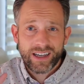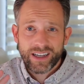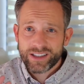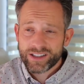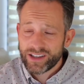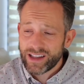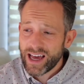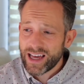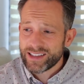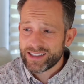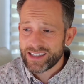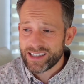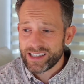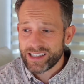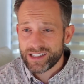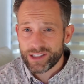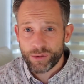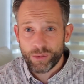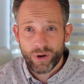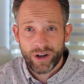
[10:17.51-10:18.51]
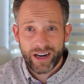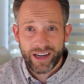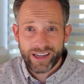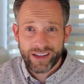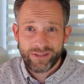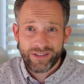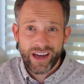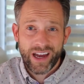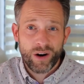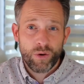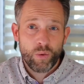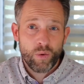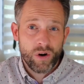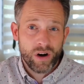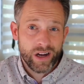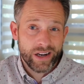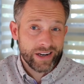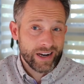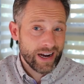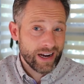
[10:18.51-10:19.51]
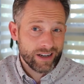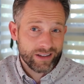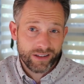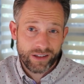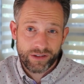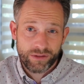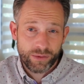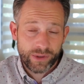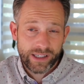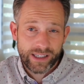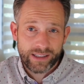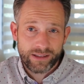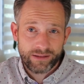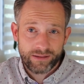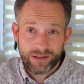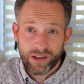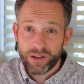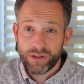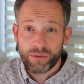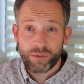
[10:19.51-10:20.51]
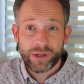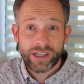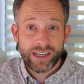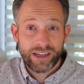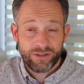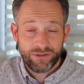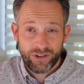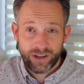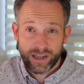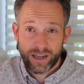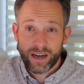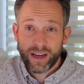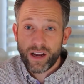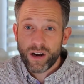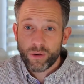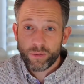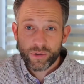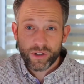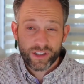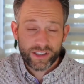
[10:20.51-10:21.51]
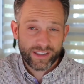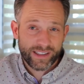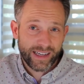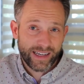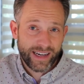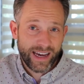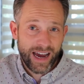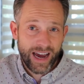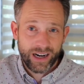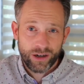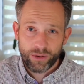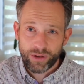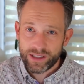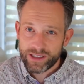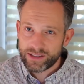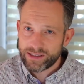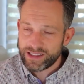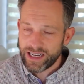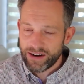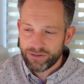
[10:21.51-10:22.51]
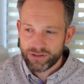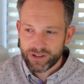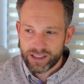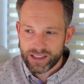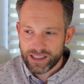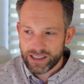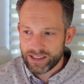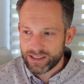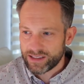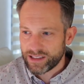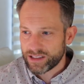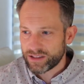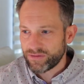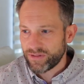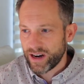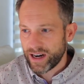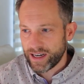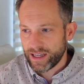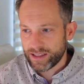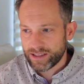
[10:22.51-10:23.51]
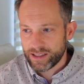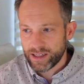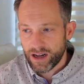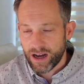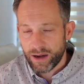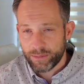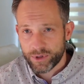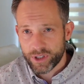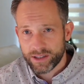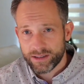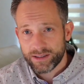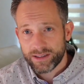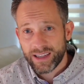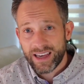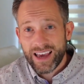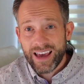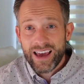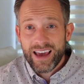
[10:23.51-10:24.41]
So that's an easy one. I give that a one out of the three, the three different real estate categories. Definitely the easiest financing options.